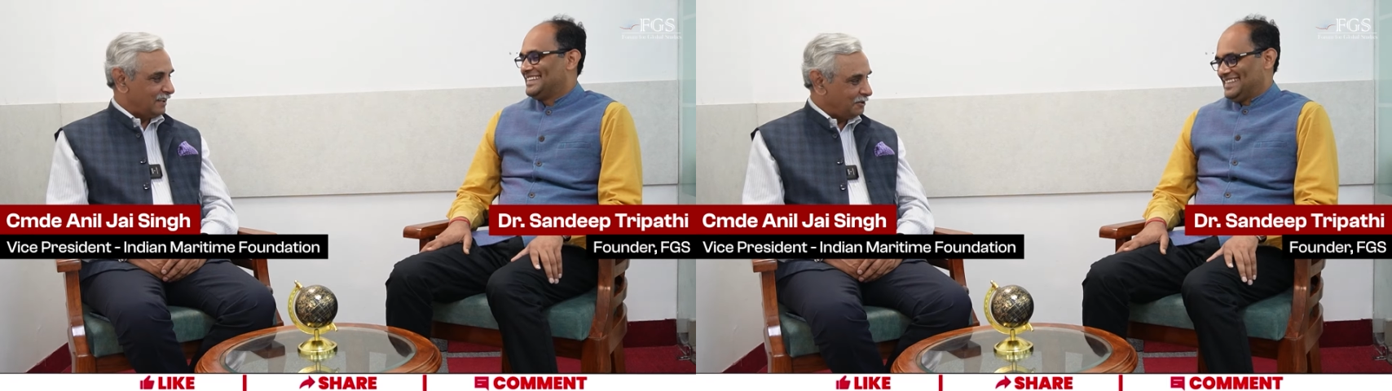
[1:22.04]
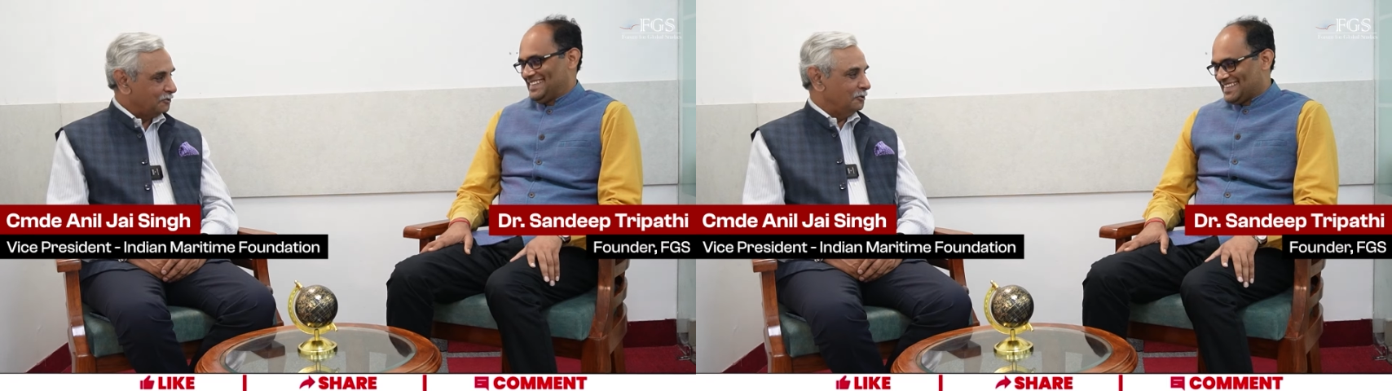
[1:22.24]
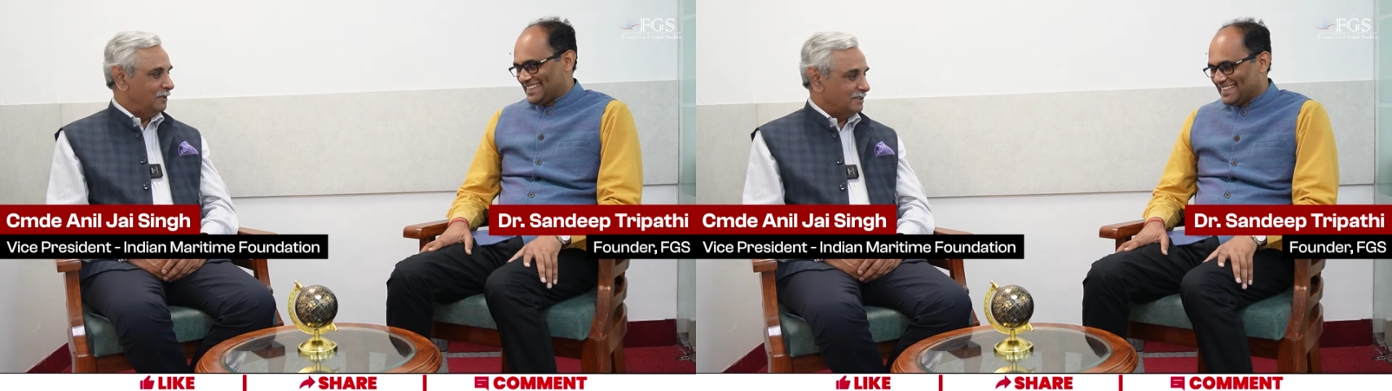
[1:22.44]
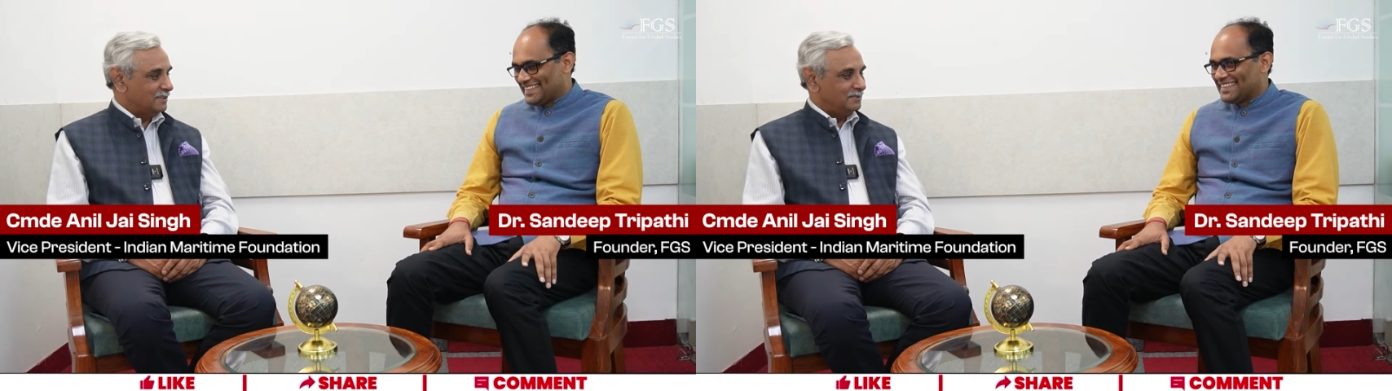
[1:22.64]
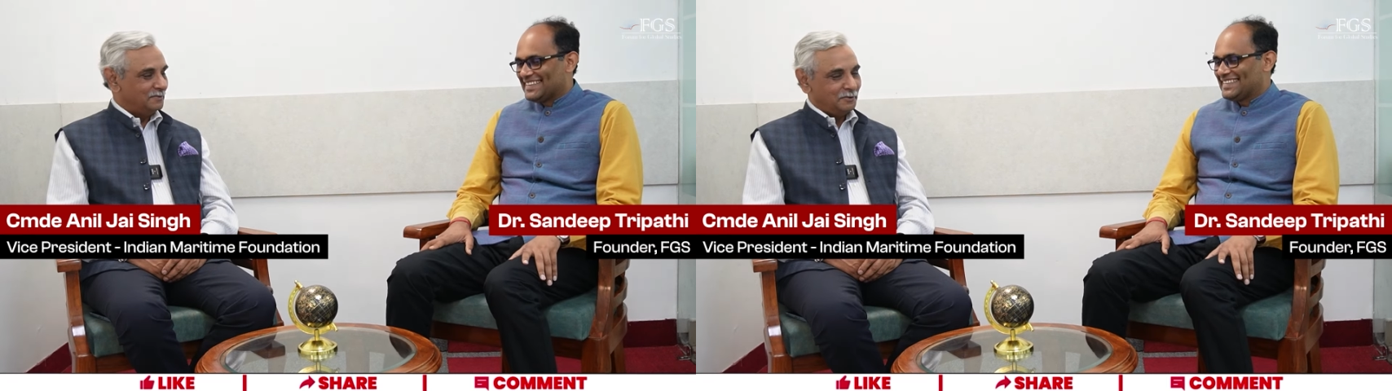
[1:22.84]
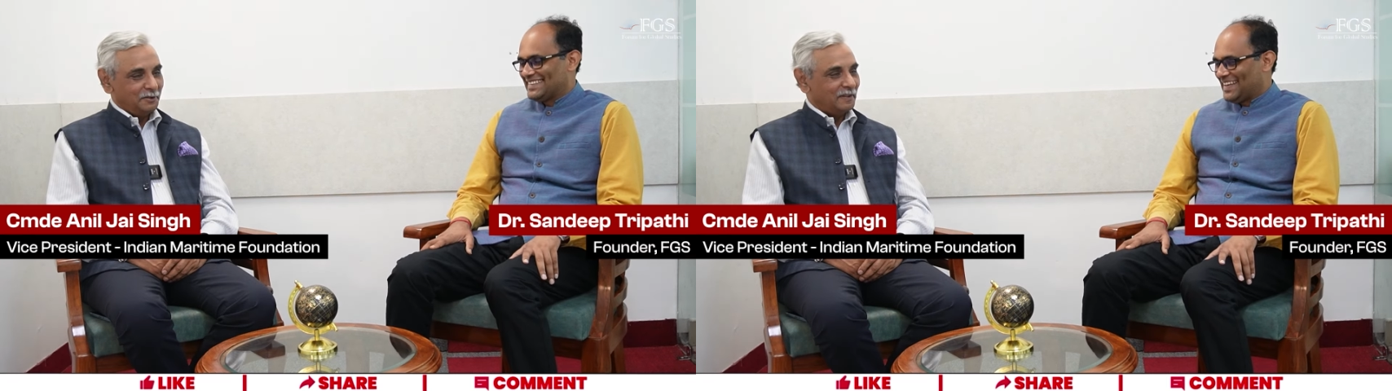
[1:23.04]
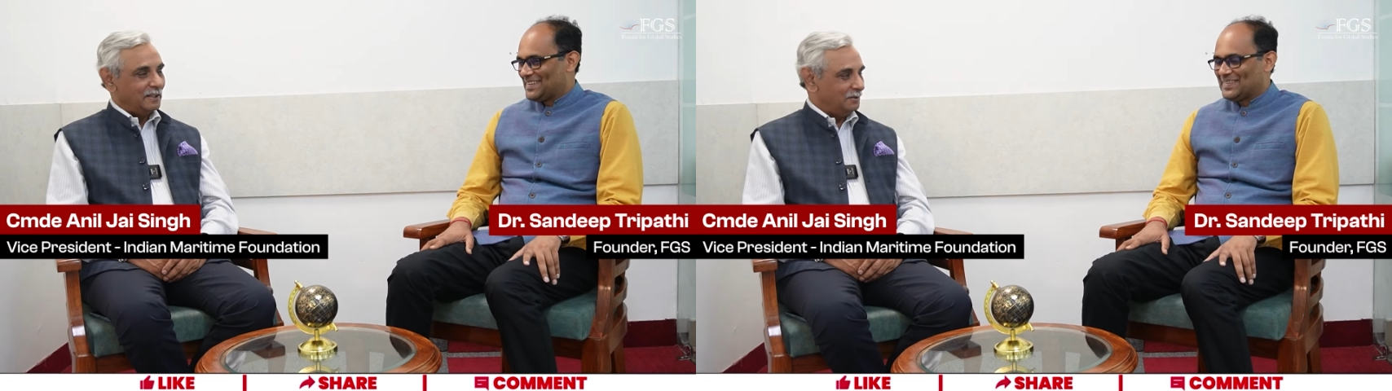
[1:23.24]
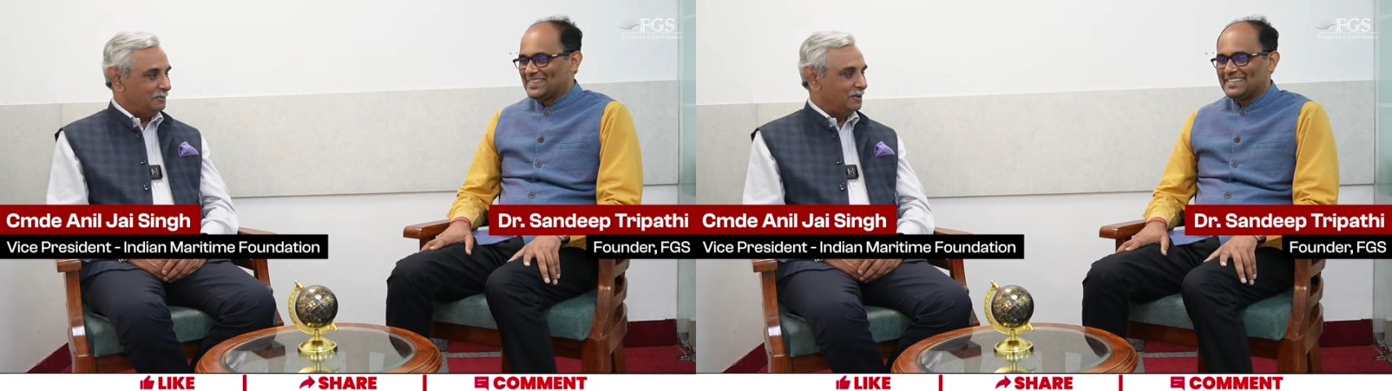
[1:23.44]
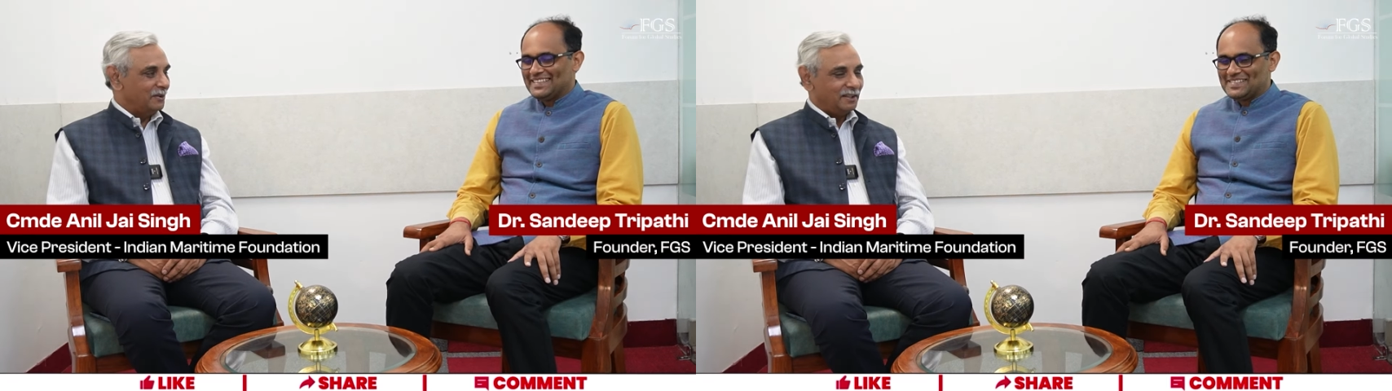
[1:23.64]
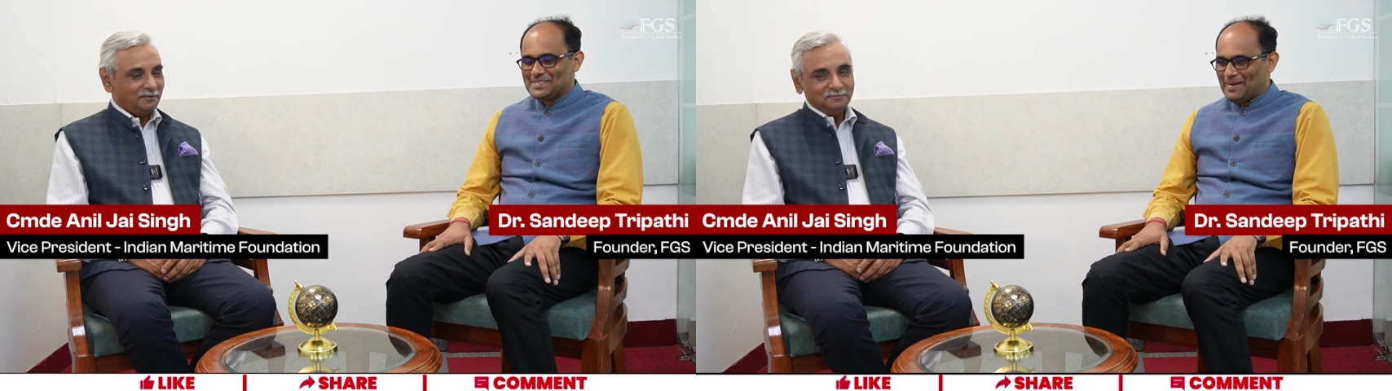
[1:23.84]
Speaker 1: Thank you so much for inviting me
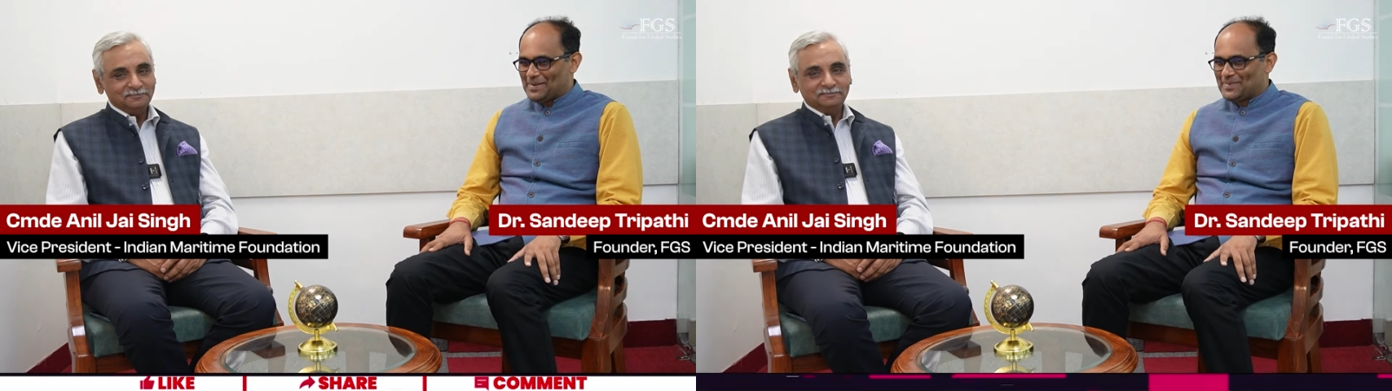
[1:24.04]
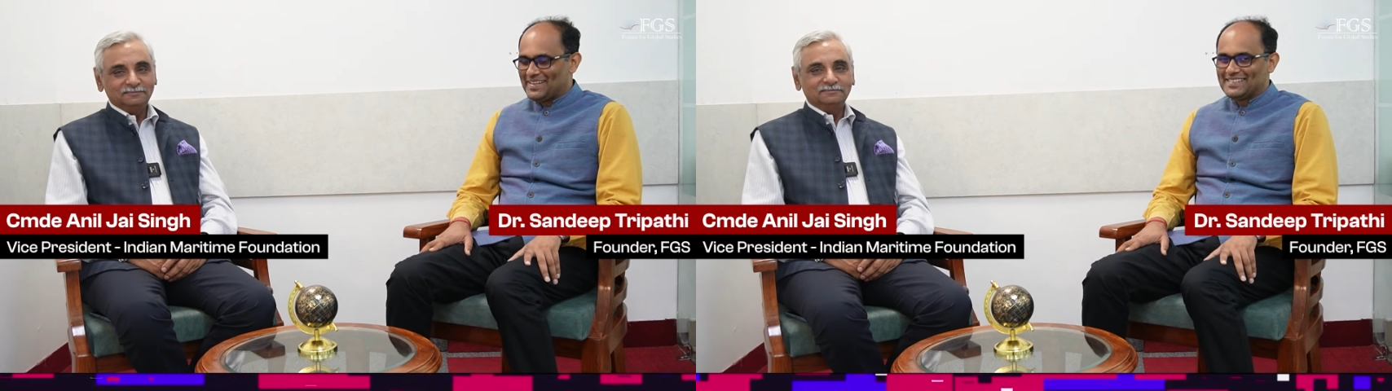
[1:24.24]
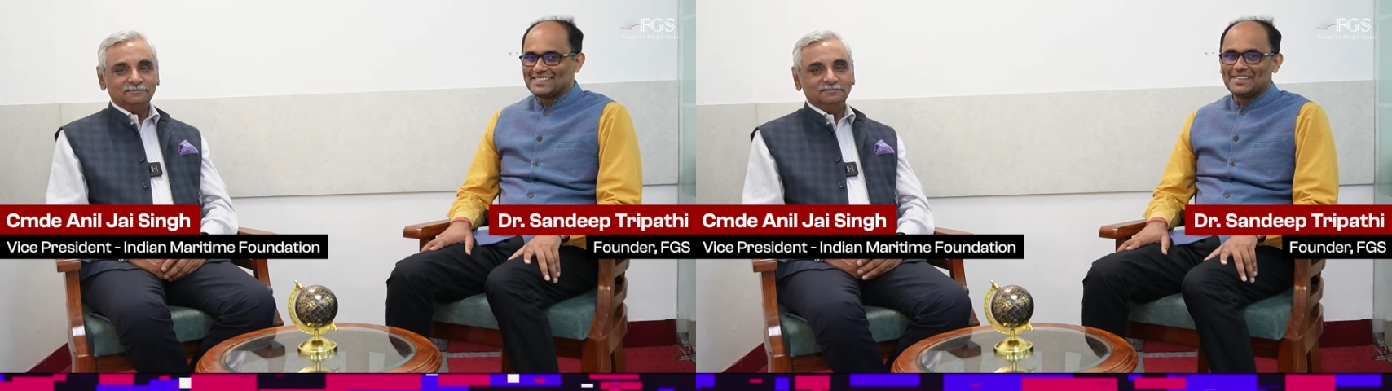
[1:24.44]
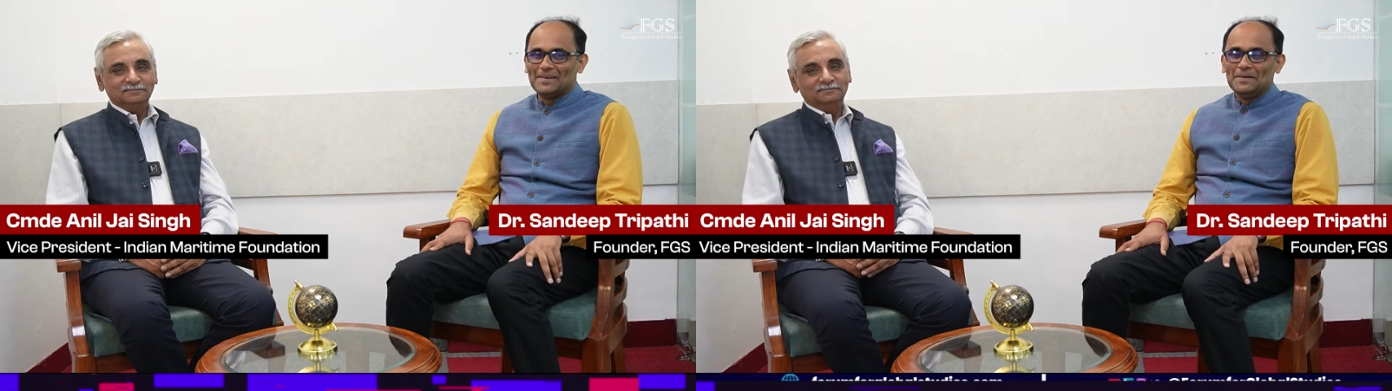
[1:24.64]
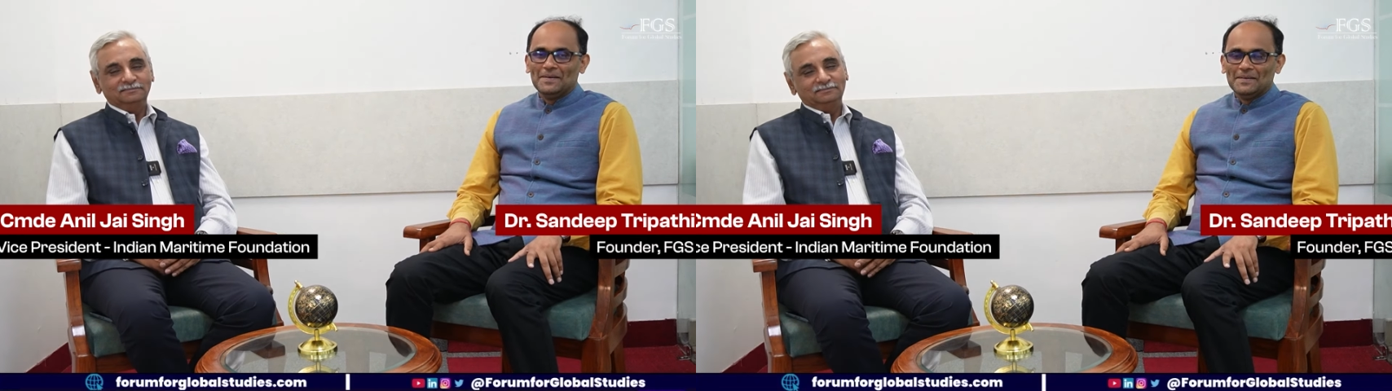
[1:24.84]
today. It's
Speaker 2: my pleasure, sir.